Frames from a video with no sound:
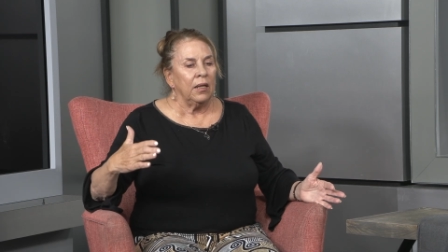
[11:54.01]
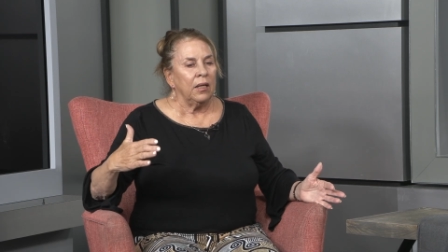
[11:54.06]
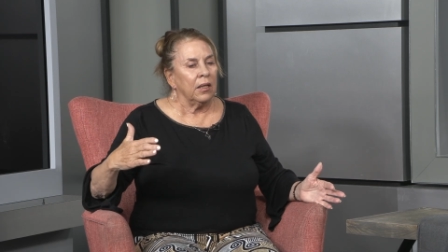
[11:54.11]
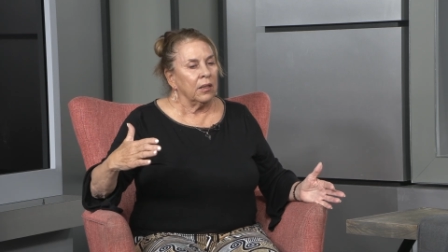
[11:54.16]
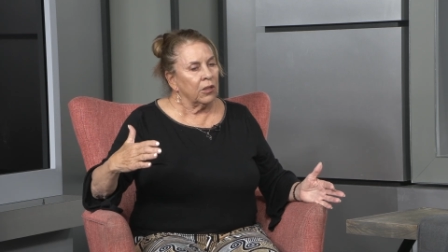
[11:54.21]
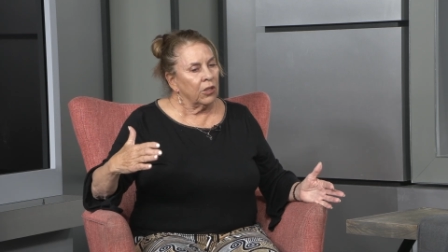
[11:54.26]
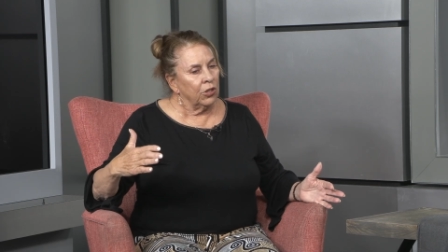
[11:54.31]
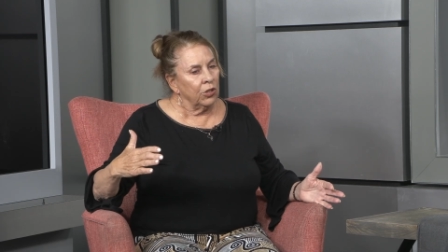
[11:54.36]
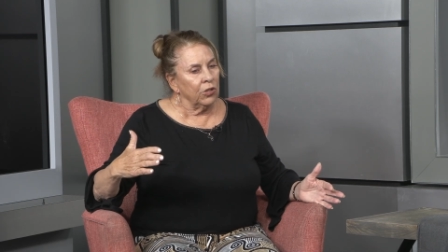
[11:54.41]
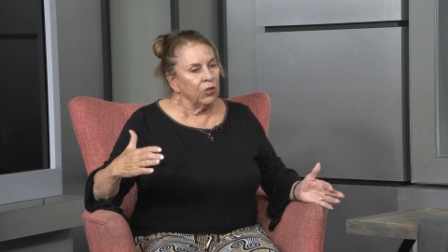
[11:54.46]
a
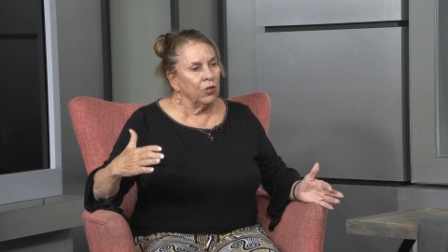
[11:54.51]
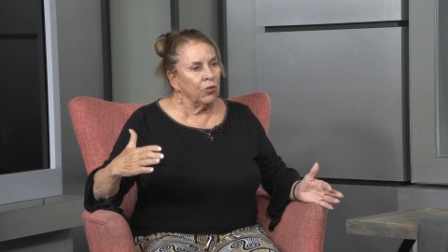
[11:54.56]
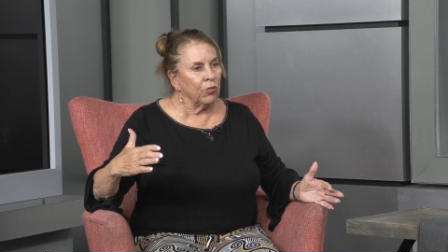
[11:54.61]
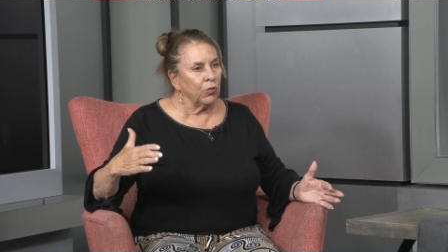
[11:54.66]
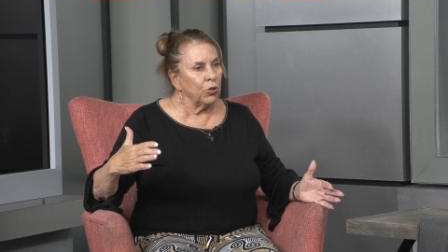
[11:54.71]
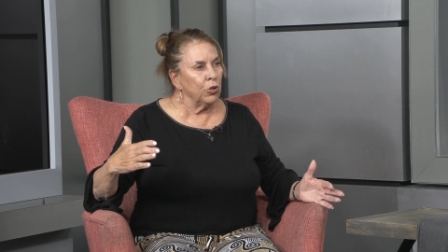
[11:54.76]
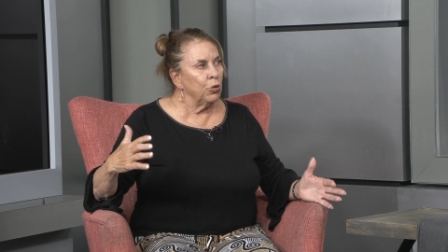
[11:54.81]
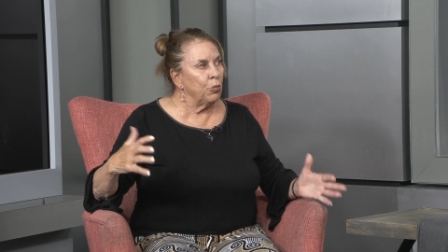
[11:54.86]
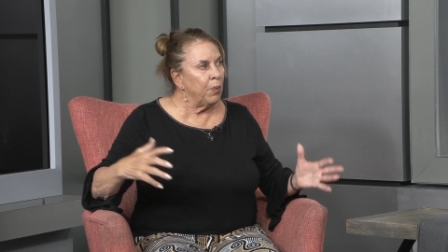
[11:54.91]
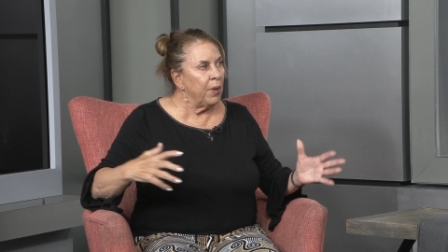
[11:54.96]
good
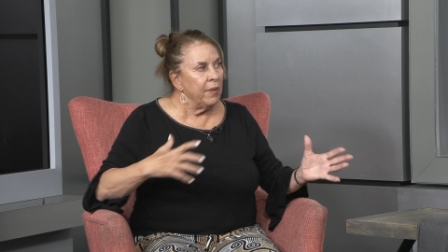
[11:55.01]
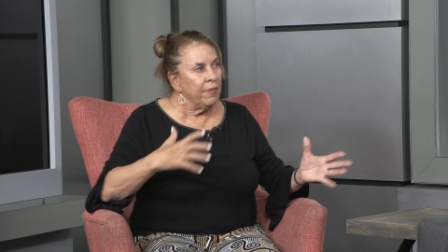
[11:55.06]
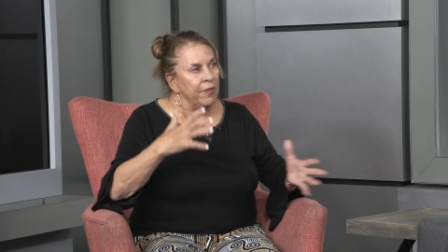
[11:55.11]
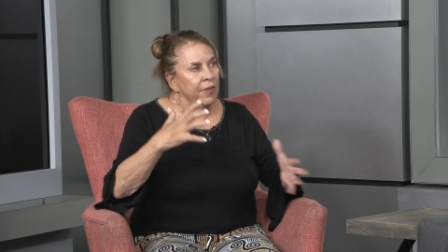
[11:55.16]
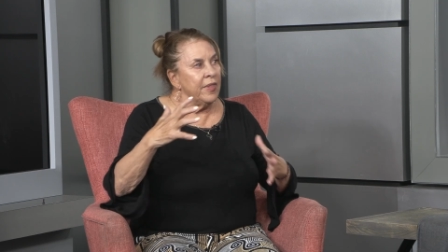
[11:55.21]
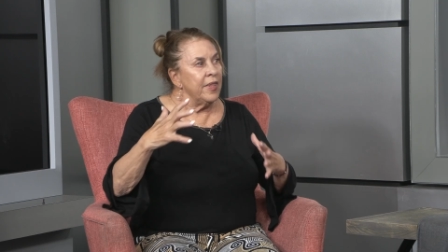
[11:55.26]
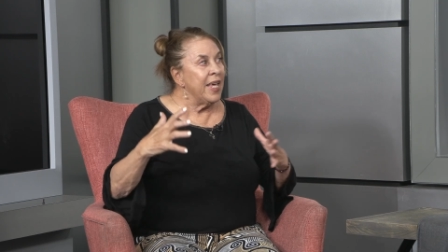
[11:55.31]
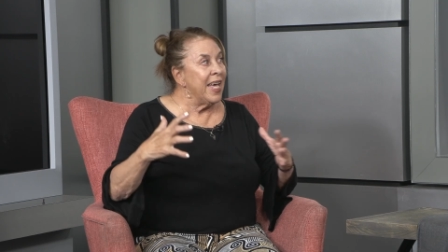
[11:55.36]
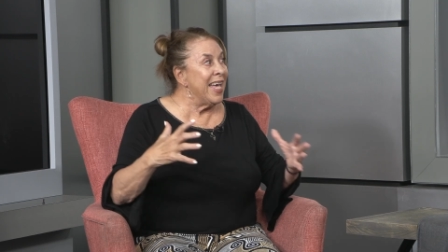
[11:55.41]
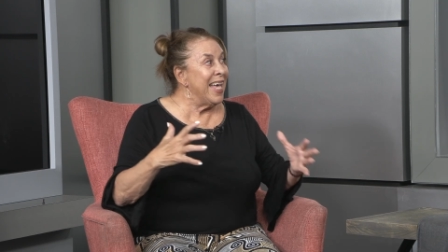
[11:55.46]
group
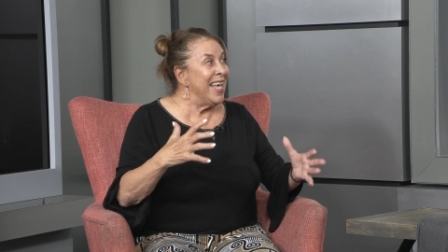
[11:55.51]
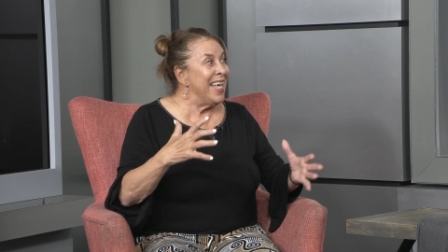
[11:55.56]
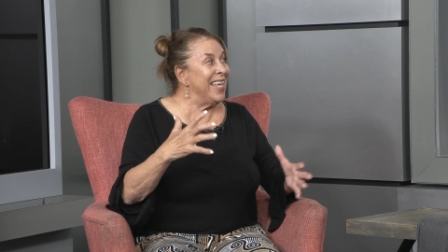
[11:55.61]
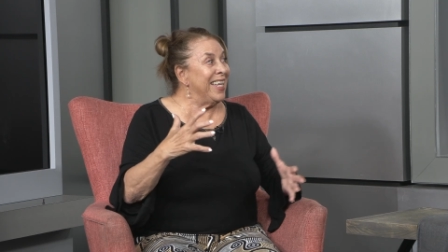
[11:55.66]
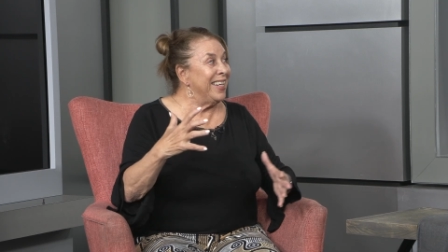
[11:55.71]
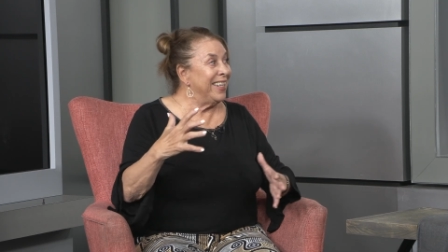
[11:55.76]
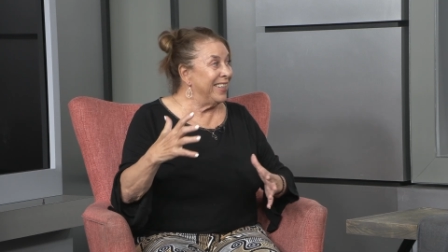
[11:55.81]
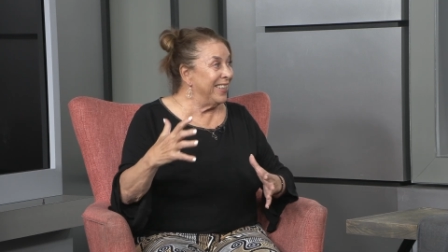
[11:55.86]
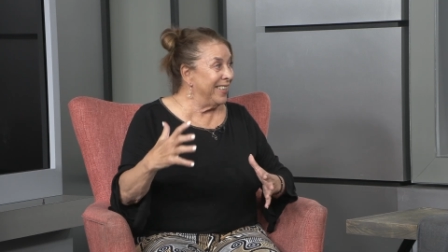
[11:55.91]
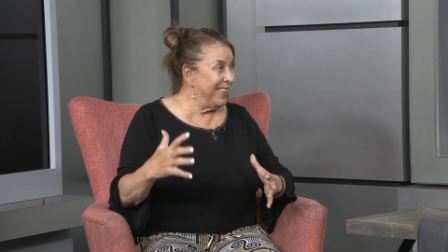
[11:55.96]
and
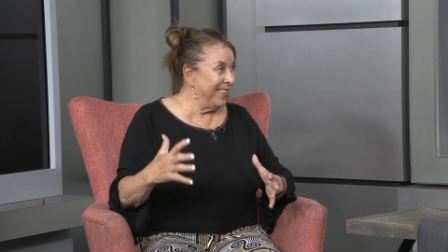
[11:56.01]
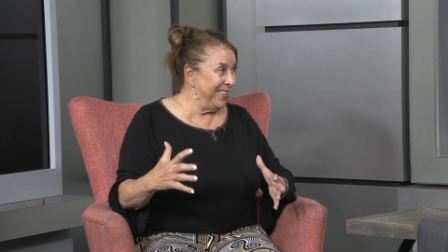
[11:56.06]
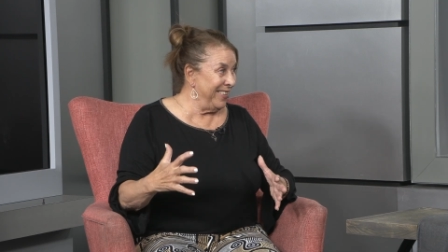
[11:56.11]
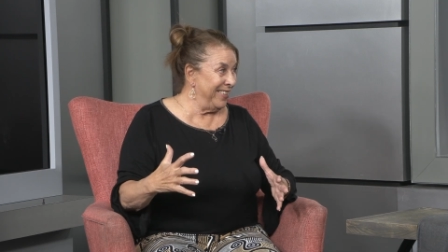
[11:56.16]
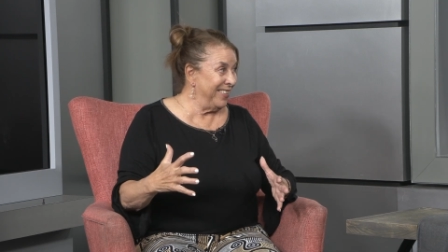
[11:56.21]
then